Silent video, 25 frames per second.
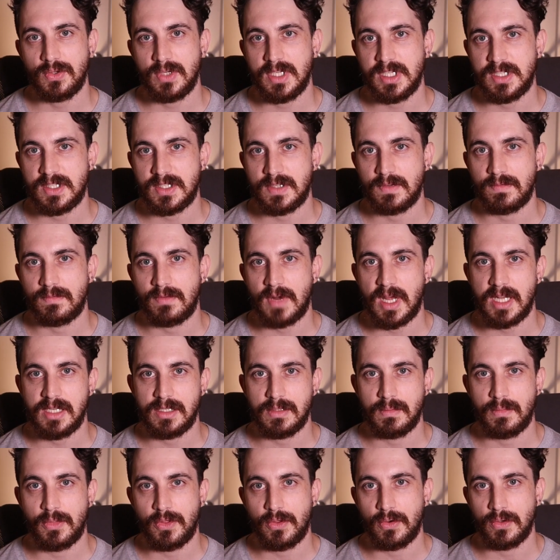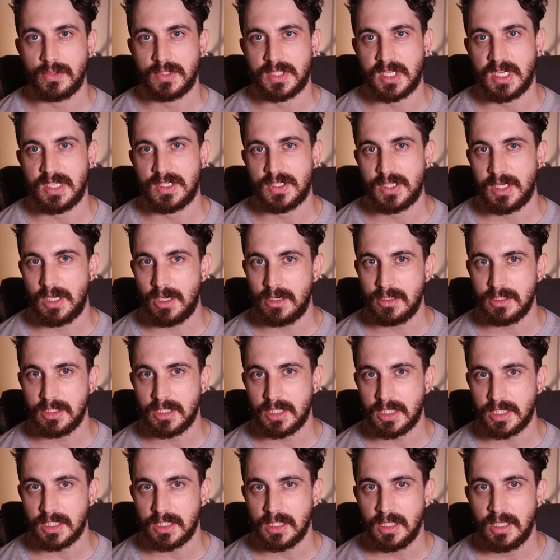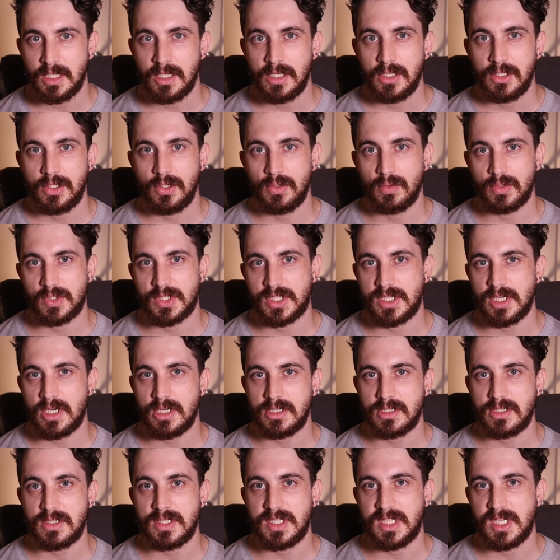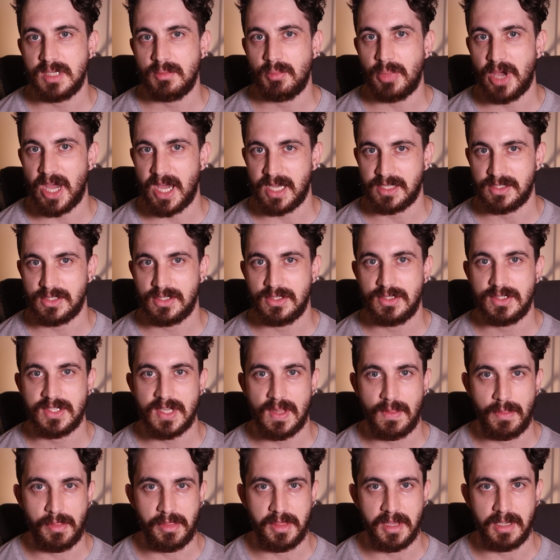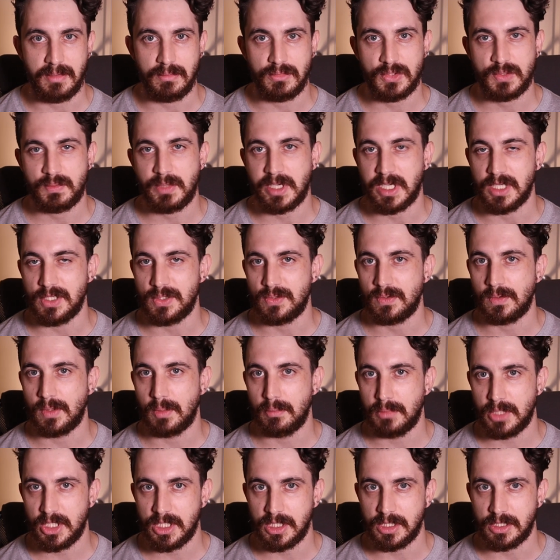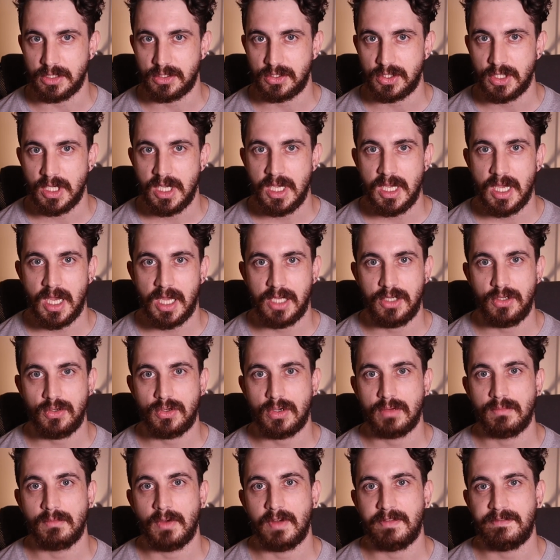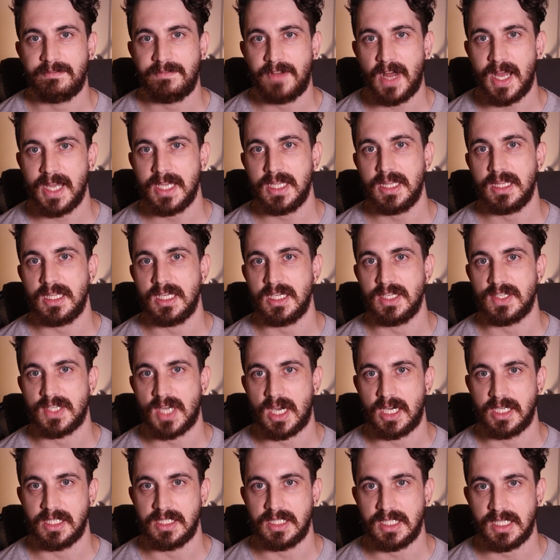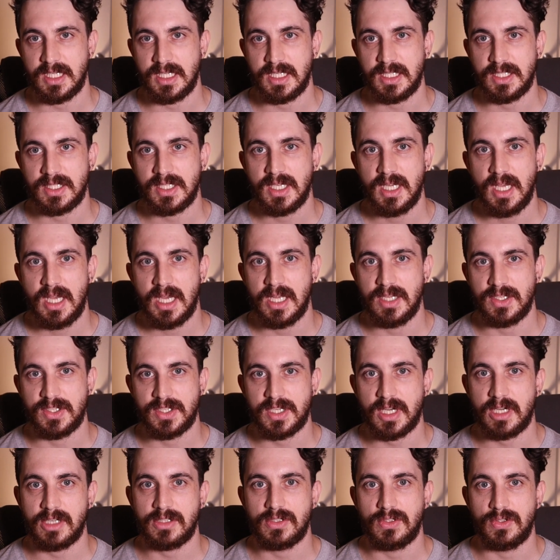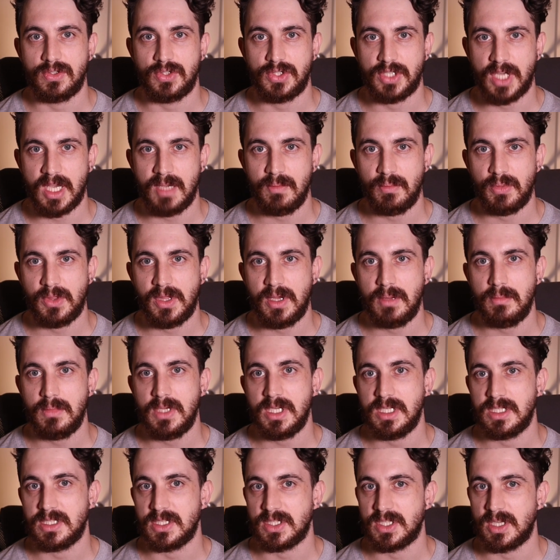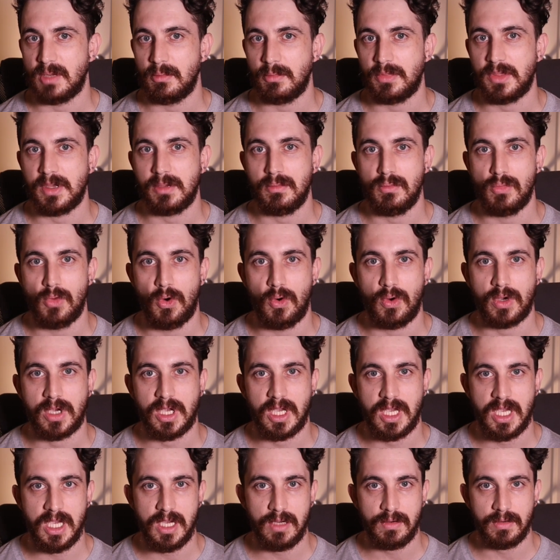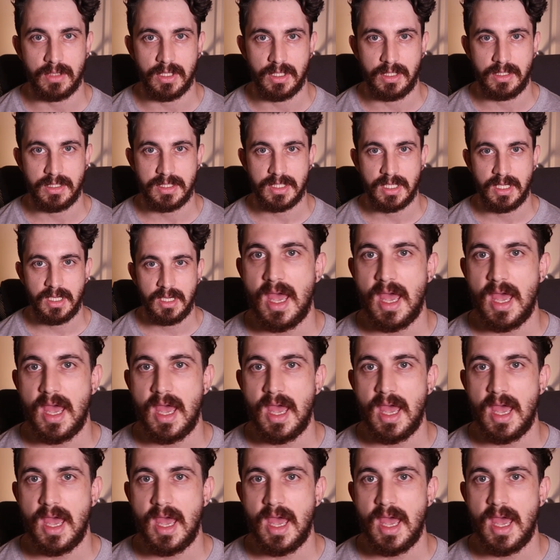your list of random thoughts gets longer, you will start to see patterns and themes begin to emerge, and you can refine these ideas and start to shape them into something more coherent.